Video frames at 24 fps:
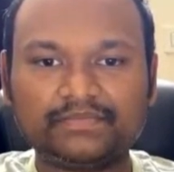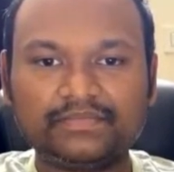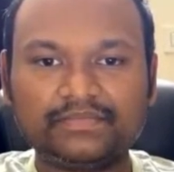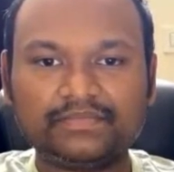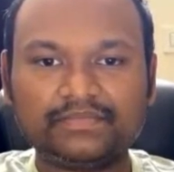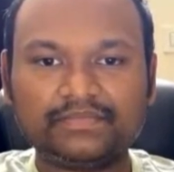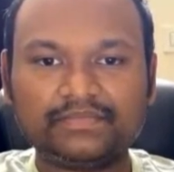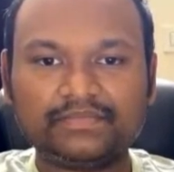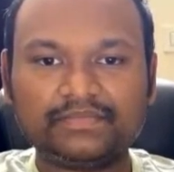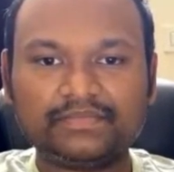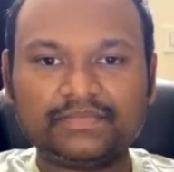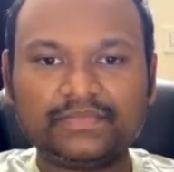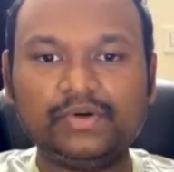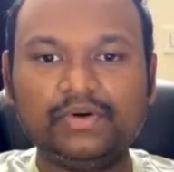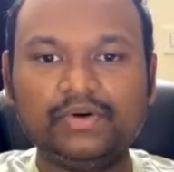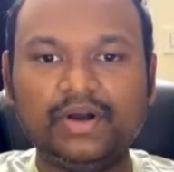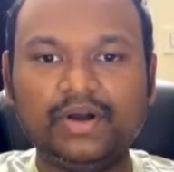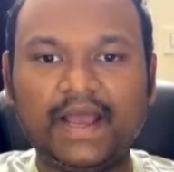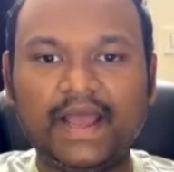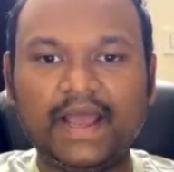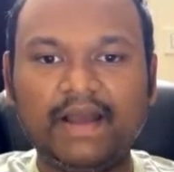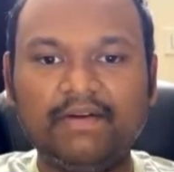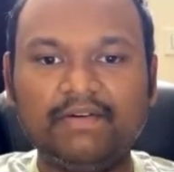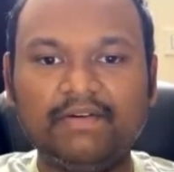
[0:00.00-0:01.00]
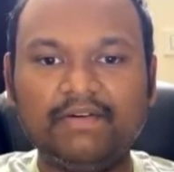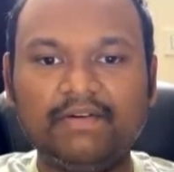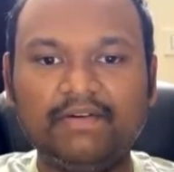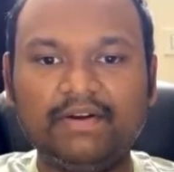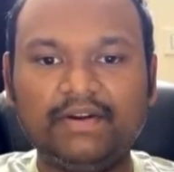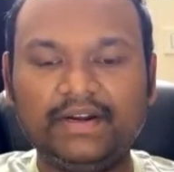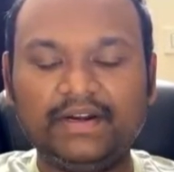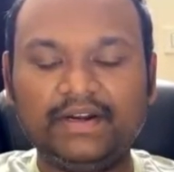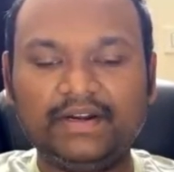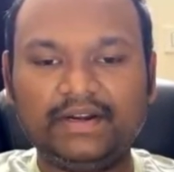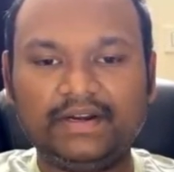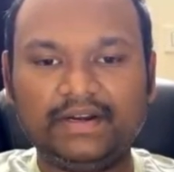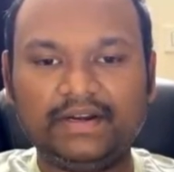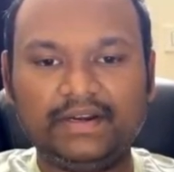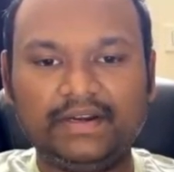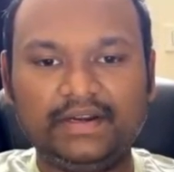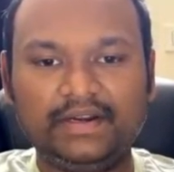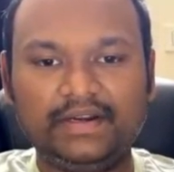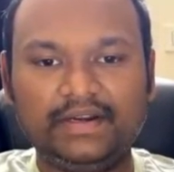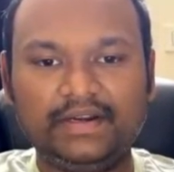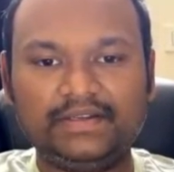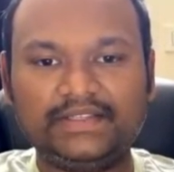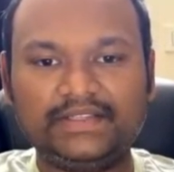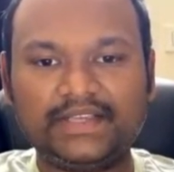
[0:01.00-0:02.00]
So I have divided
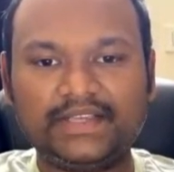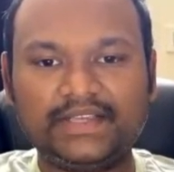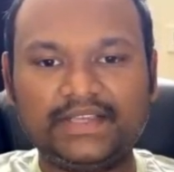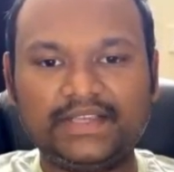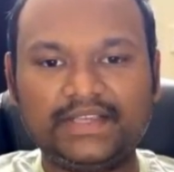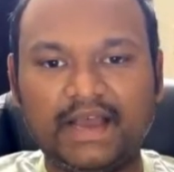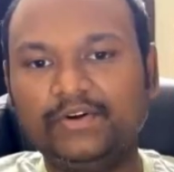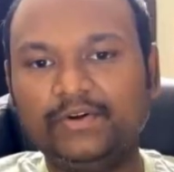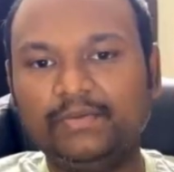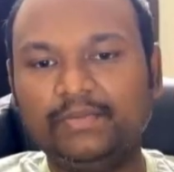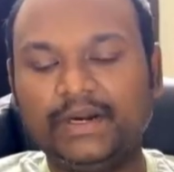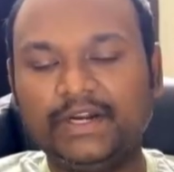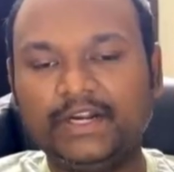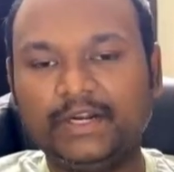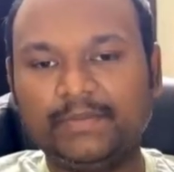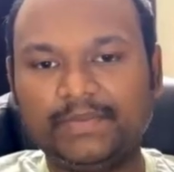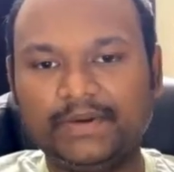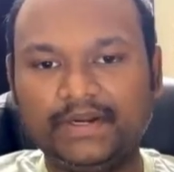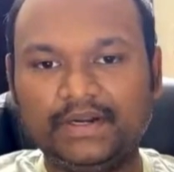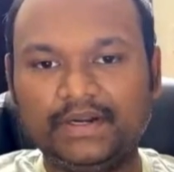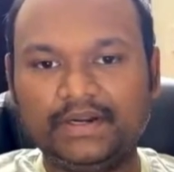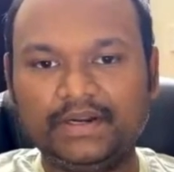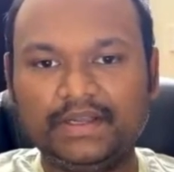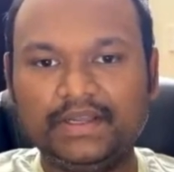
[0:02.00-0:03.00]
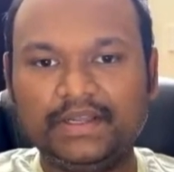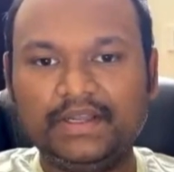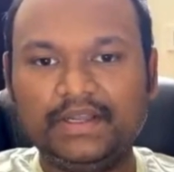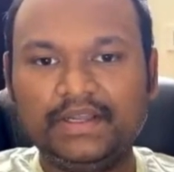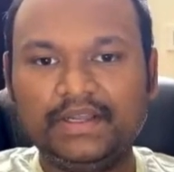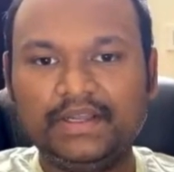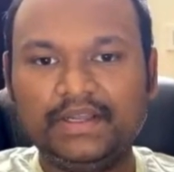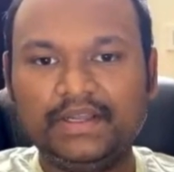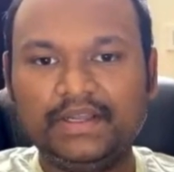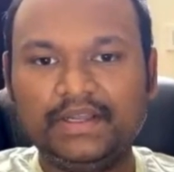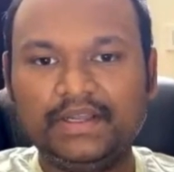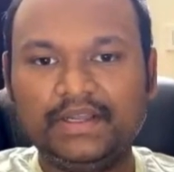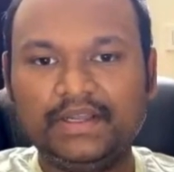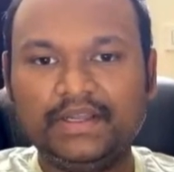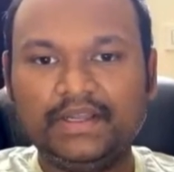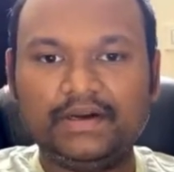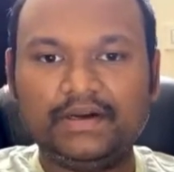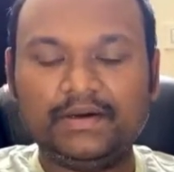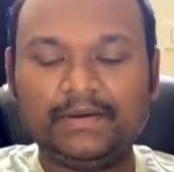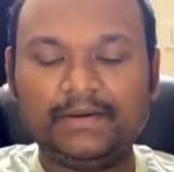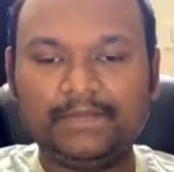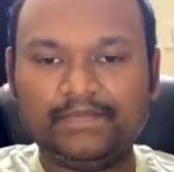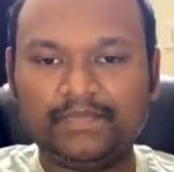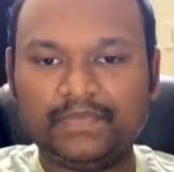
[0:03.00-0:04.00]
Java into multiple
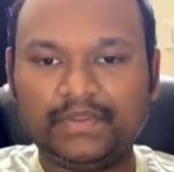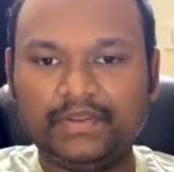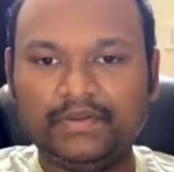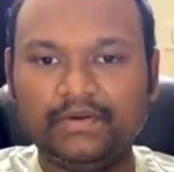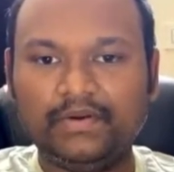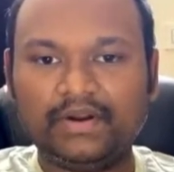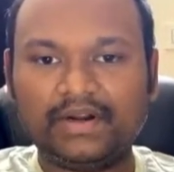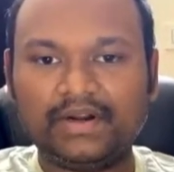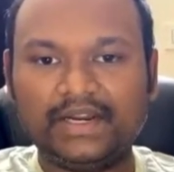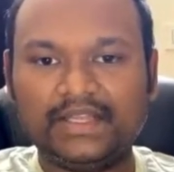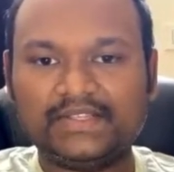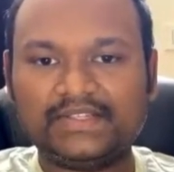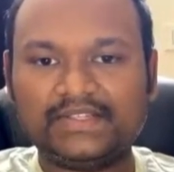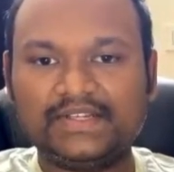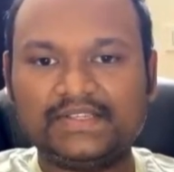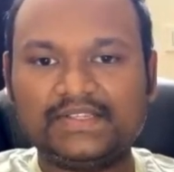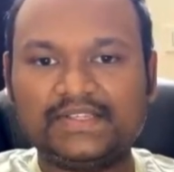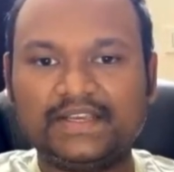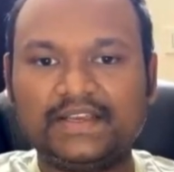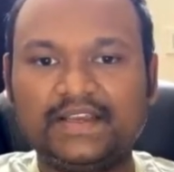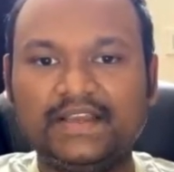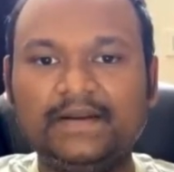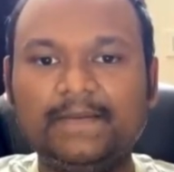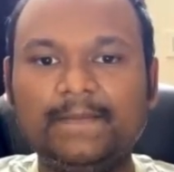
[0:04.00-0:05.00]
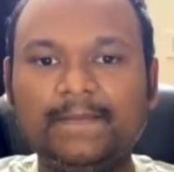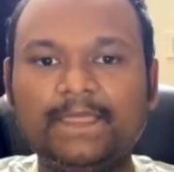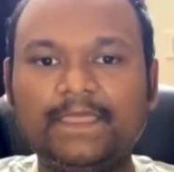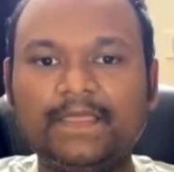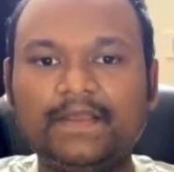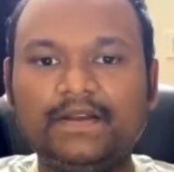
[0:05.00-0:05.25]
clusters again.